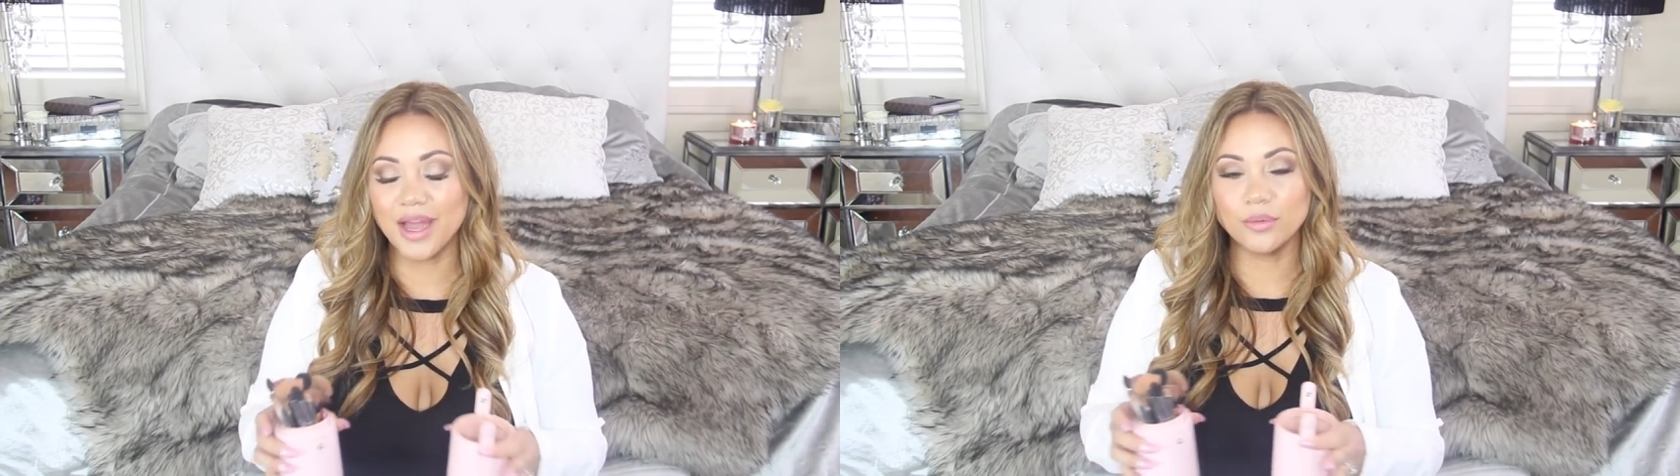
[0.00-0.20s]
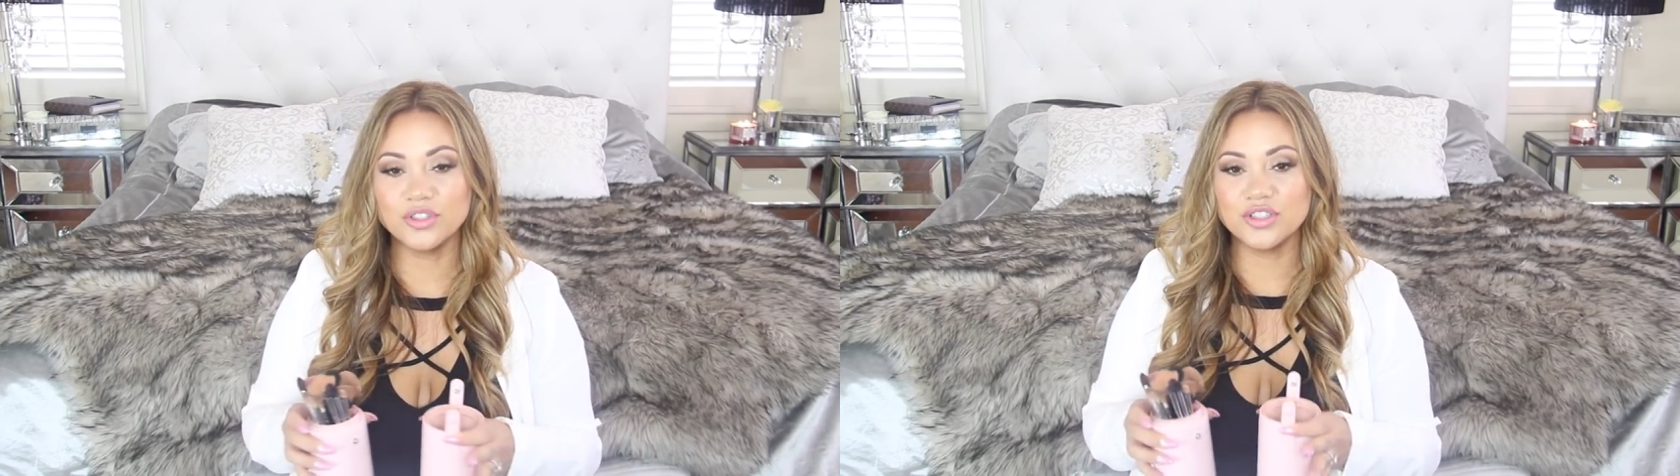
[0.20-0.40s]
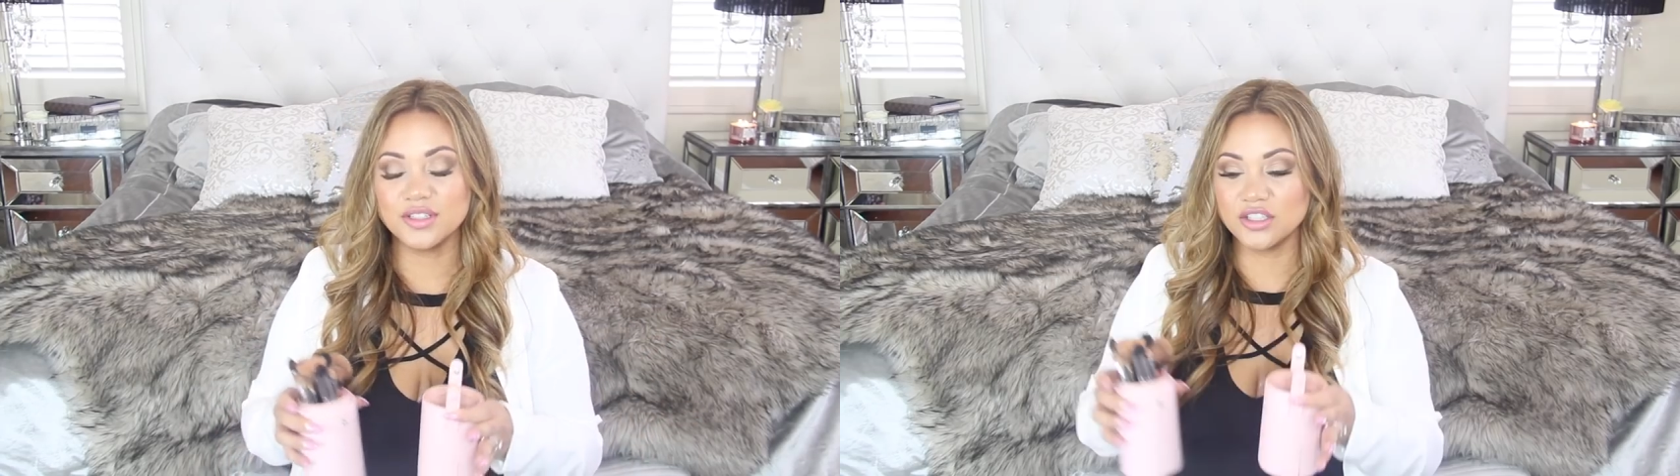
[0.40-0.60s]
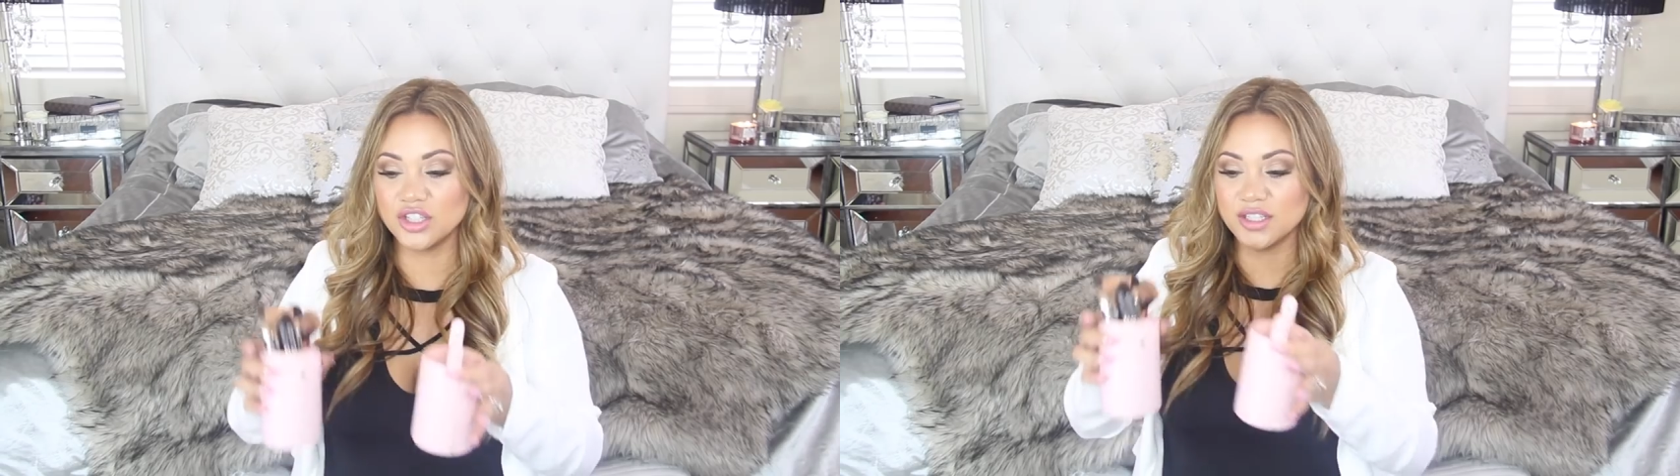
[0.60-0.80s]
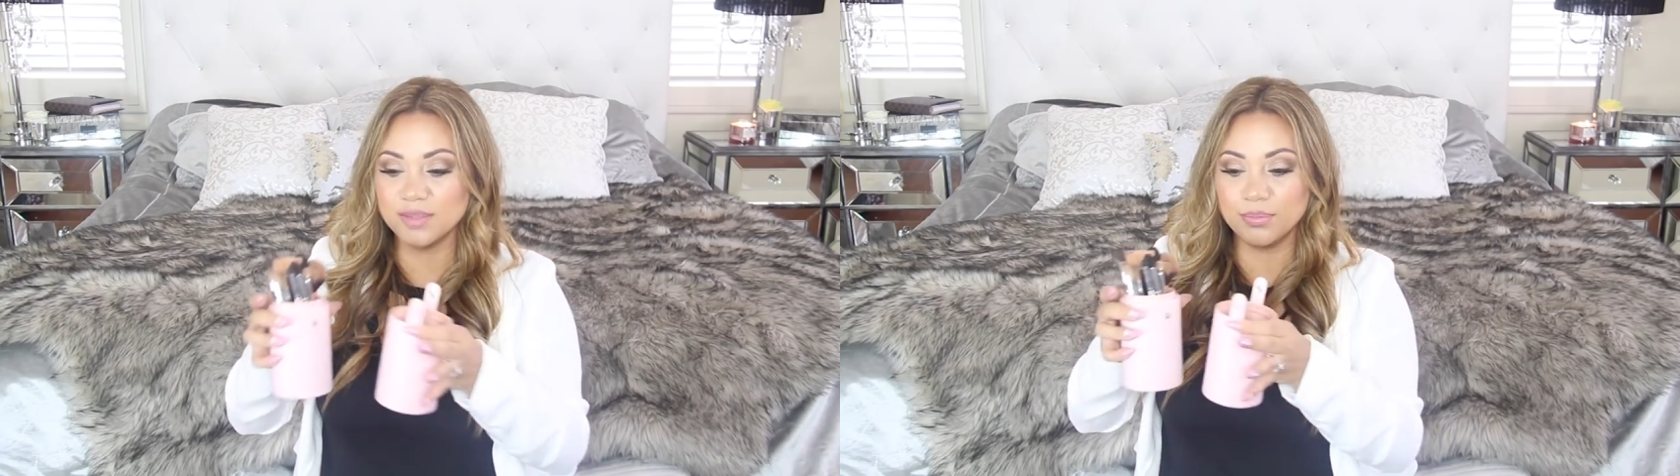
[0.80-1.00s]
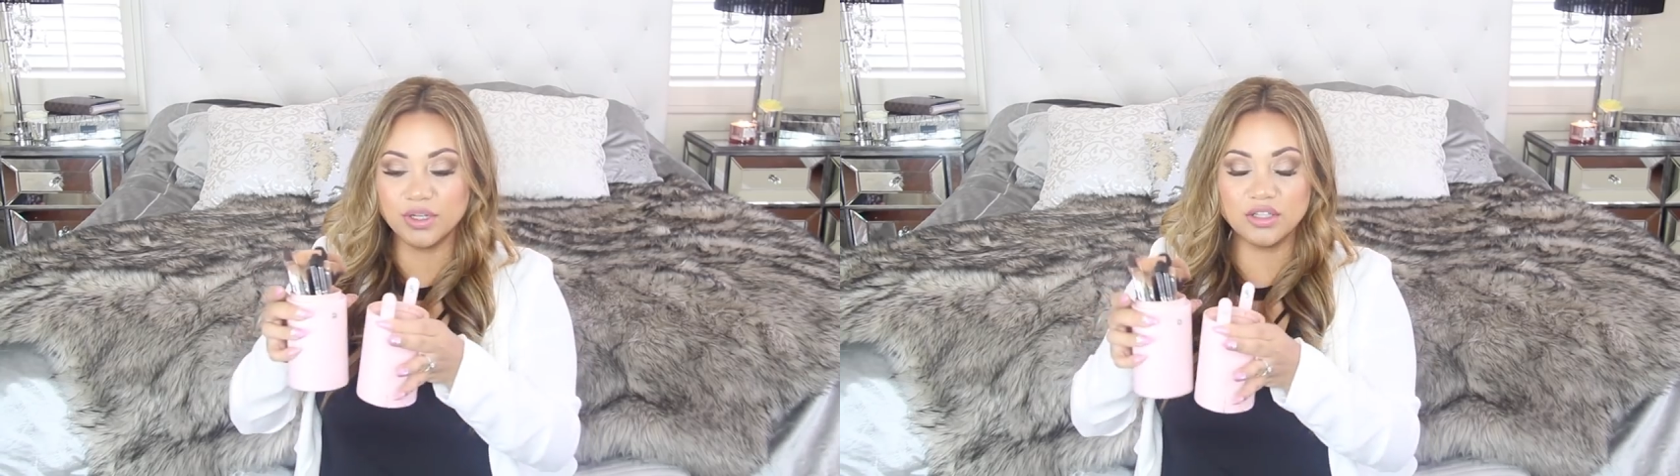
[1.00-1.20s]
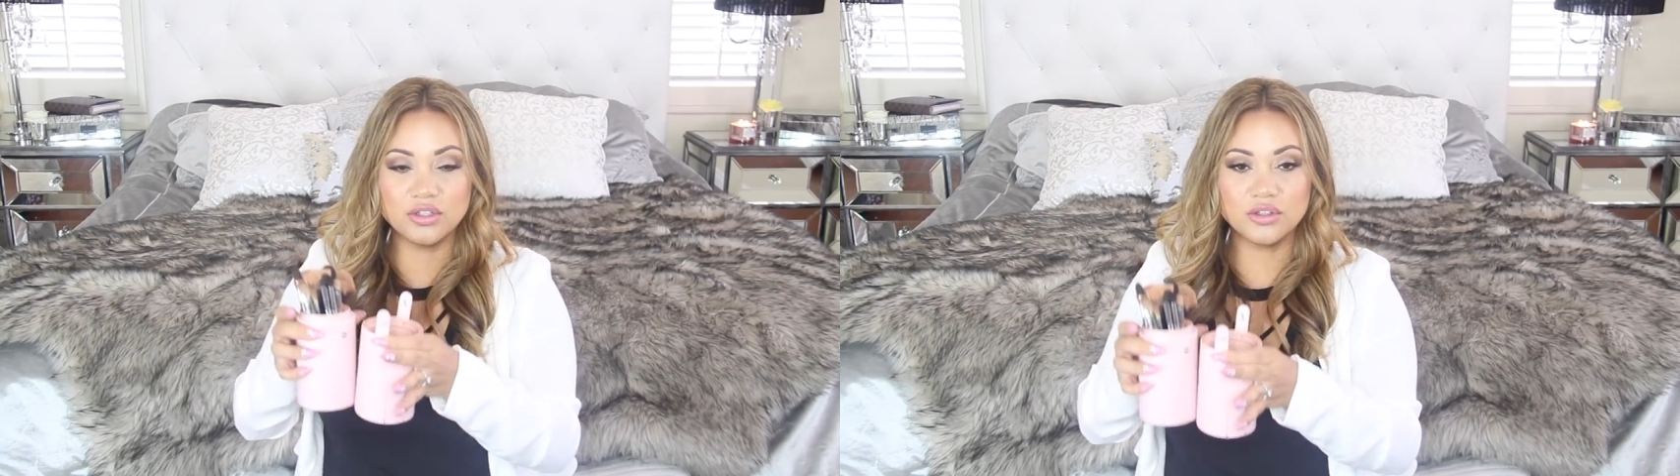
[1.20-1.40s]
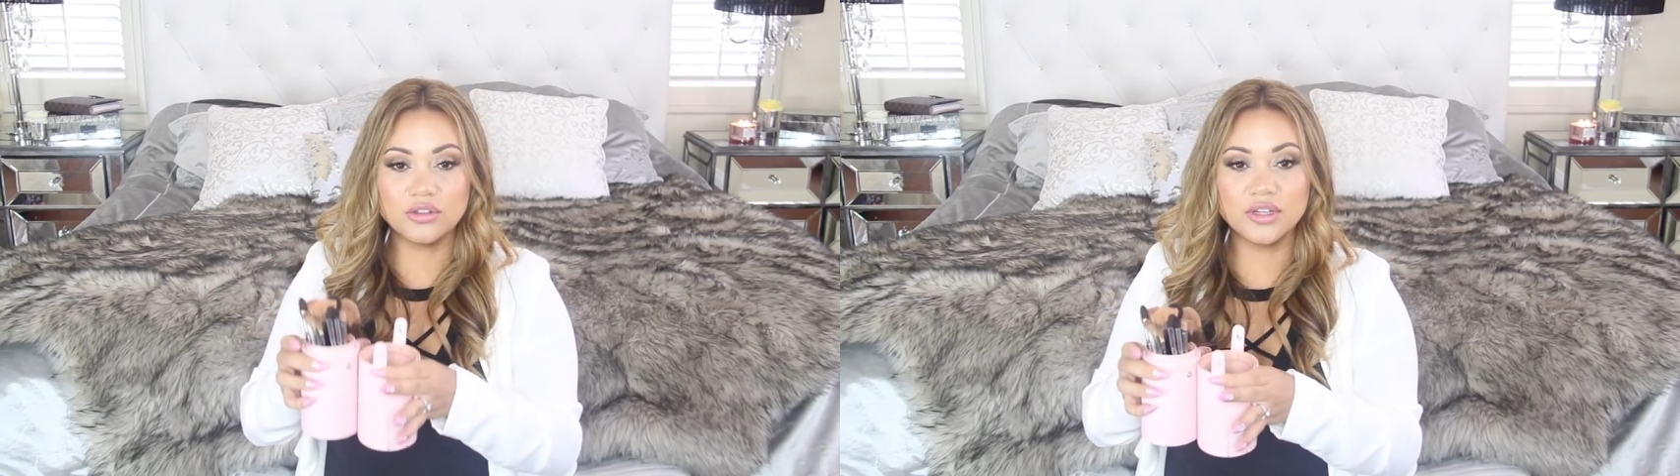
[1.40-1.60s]
I would just suggest putting
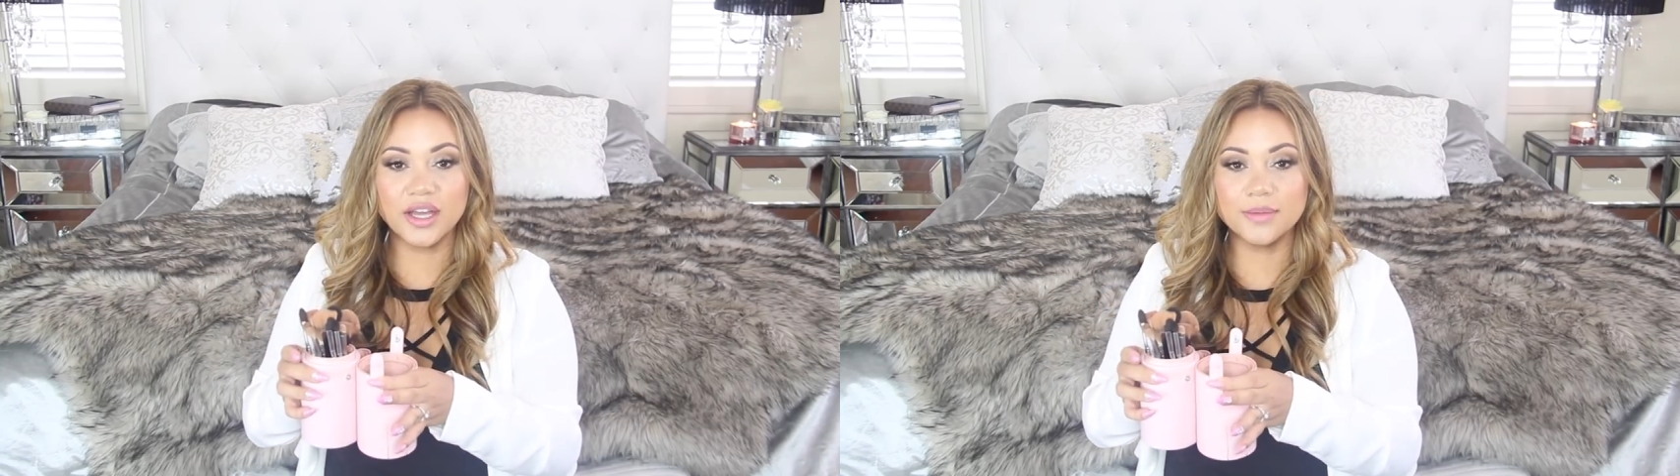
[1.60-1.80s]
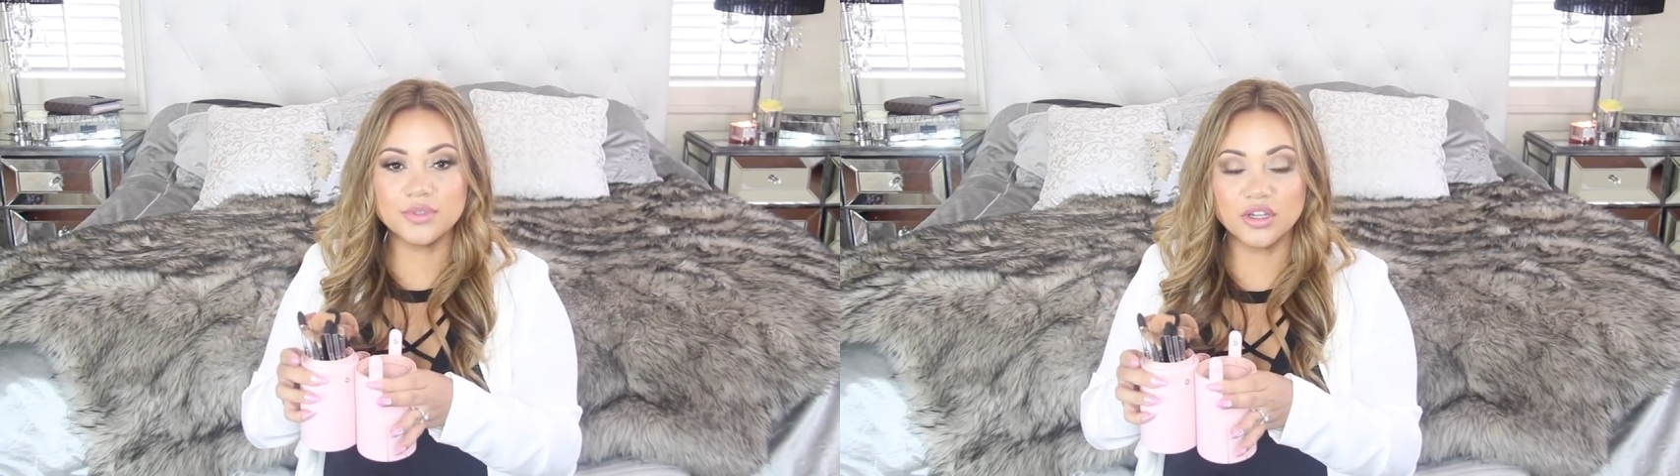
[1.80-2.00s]
two little cups